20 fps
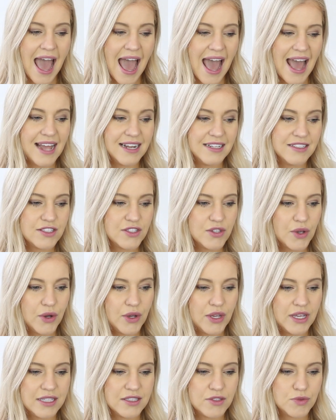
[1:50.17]
And so
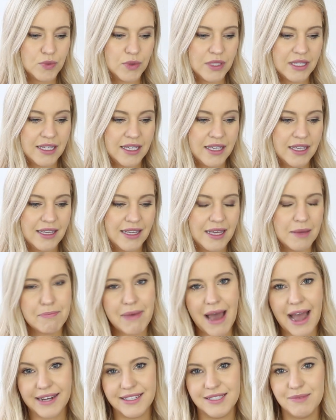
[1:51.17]
it's really
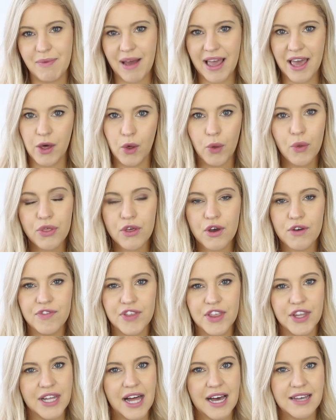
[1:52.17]
impacted my health over
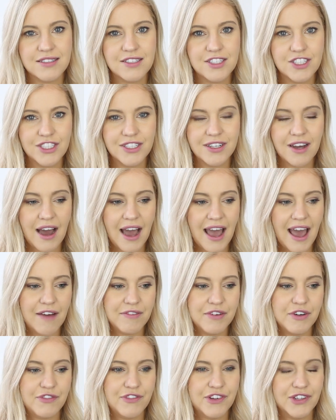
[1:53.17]
the last year. I
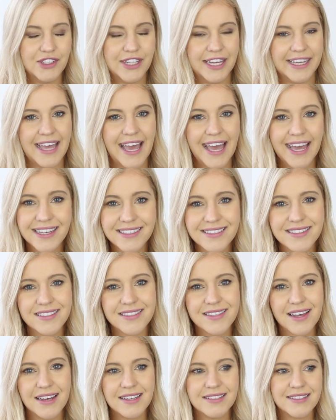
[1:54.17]
haven't felt like
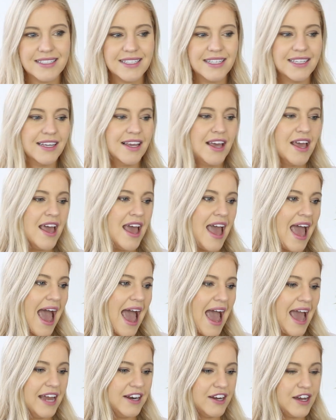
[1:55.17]
exercising,
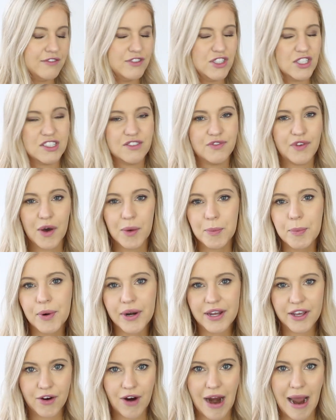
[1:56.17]
and I've just felt
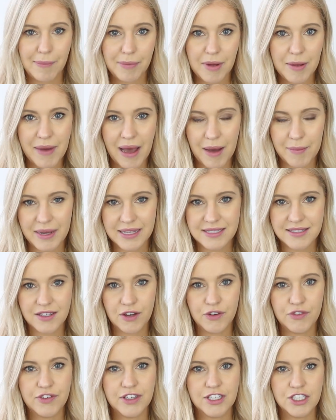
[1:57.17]
pretty crap about
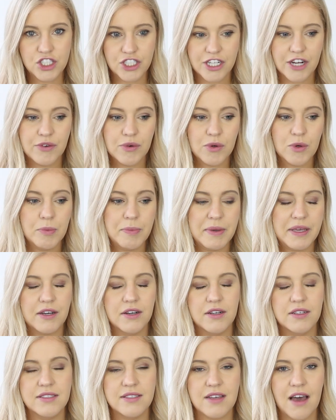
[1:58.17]
myself in general
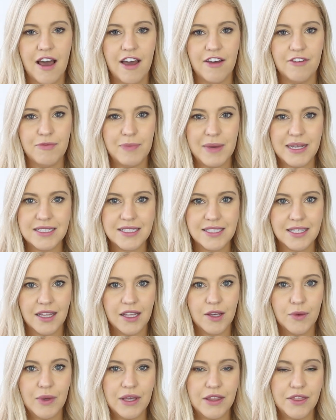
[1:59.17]
because I've been
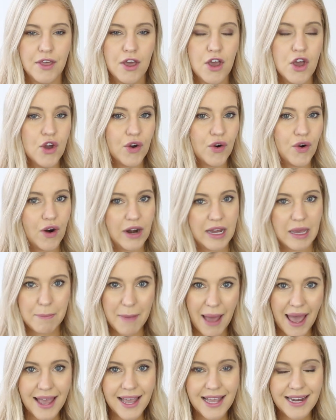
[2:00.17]
dealing with chronic
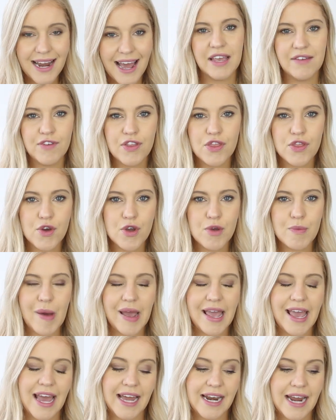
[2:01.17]
pain. Even though
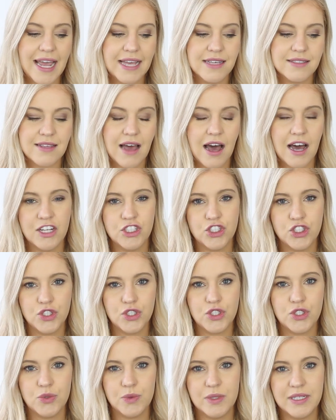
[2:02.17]
my headaches are
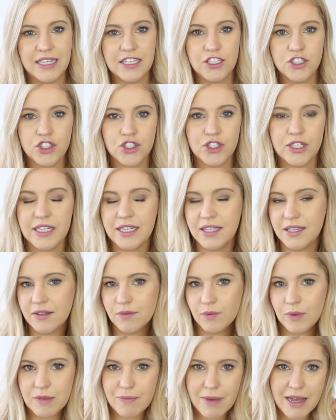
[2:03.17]
due to an injury
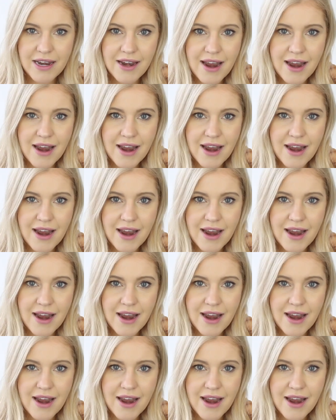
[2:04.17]
with my